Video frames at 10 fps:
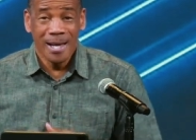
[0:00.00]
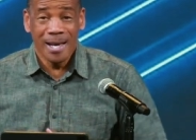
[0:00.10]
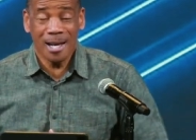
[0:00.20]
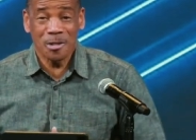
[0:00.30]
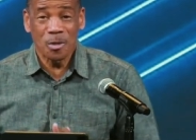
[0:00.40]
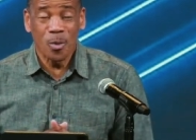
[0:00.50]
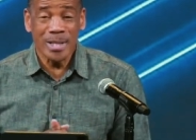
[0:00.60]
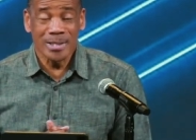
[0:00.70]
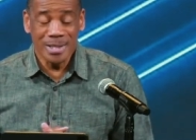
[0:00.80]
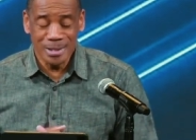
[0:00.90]
out of your
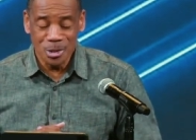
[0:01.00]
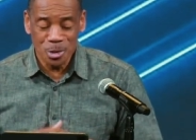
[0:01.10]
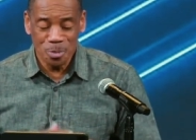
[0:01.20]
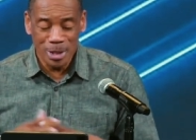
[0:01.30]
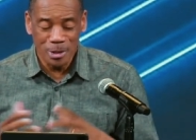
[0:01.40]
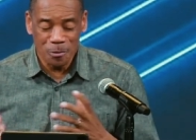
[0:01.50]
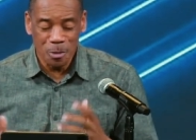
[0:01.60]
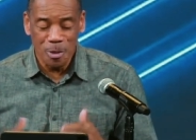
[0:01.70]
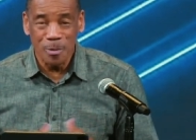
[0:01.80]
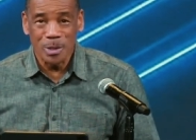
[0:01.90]
Wednesday to spend a
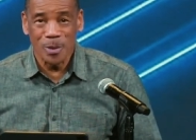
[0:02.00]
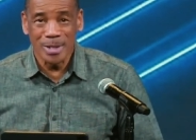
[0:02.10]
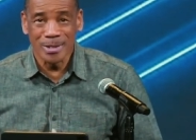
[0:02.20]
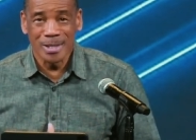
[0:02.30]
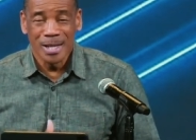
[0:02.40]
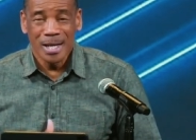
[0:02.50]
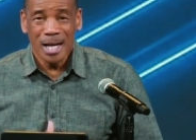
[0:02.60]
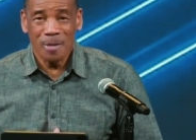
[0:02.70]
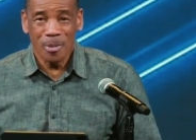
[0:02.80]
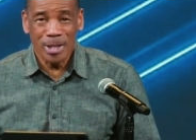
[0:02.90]
few moments with us.
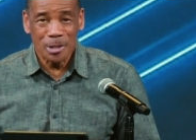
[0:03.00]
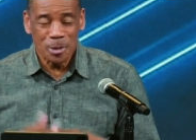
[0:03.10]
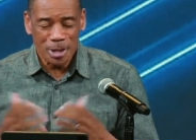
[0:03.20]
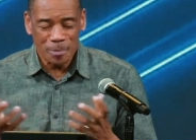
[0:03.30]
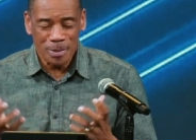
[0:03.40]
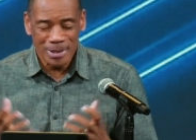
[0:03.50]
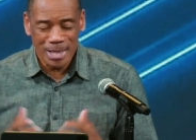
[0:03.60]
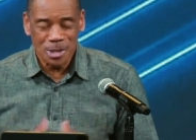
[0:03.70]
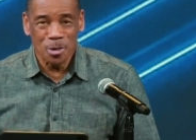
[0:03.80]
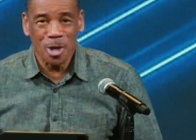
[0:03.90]
I pray that you help us,
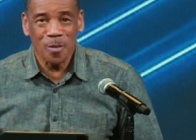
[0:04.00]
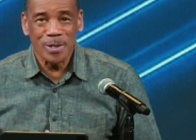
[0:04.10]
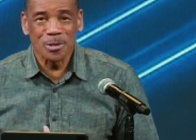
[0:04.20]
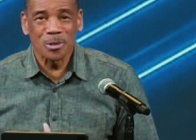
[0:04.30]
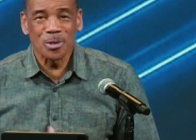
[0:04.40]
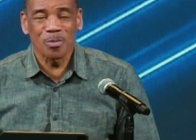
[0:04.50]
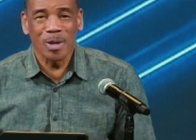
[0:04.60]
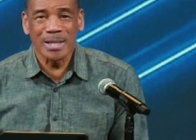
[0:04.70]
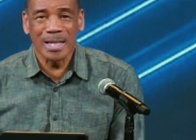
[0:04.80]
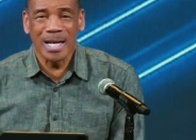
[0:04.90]
as you always do,
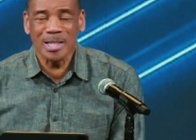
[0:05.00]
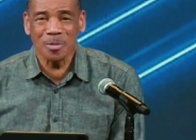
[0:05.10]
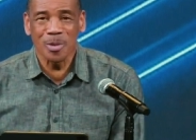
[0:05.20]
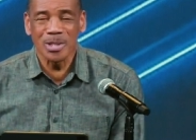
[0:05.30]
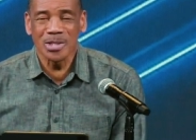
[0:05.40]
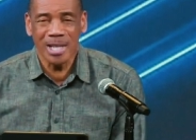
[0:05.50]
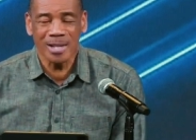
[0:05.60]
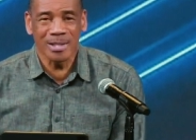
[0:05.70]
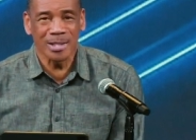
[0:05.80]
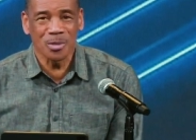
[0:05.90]
spread the gospel and
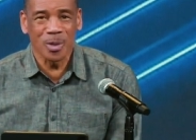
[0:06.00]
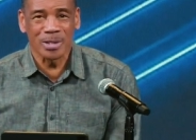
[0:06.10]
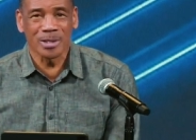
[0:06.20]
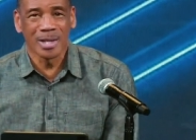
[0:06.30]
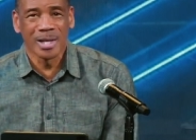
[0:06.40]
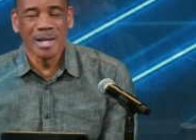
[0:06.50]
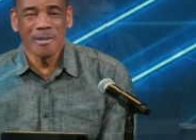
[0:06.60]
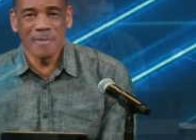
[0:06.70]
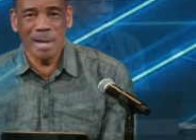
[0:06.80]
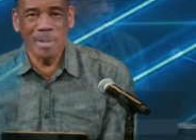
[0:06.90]
share this with
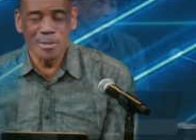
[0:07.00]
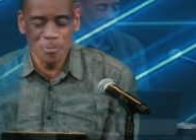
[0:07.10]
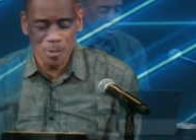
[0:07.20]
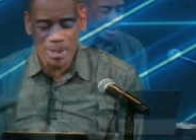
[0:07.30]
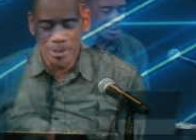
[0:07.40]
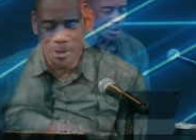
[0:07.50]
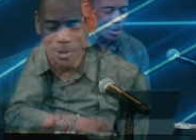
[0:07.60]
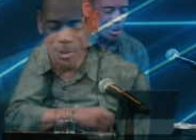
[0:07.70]
family and friends and